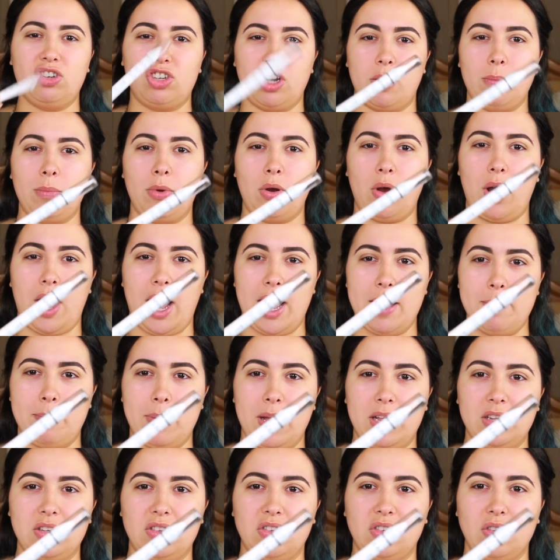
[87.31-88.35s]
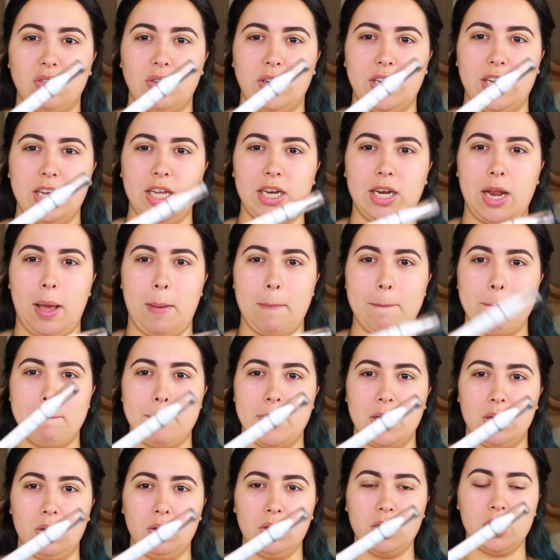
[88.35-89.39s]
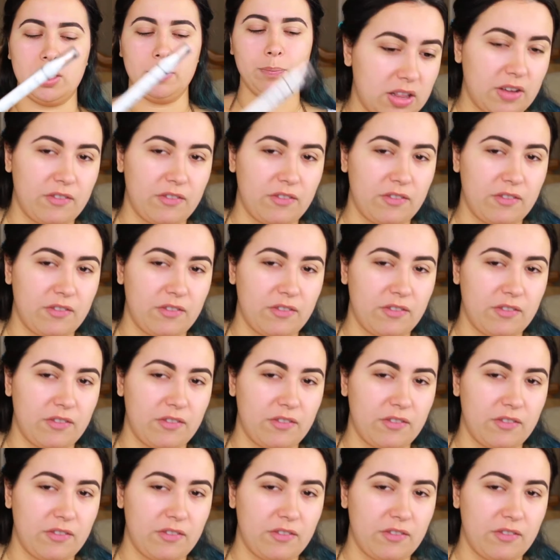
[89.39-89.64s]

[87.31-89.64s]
jumbo eye pencil in Milk.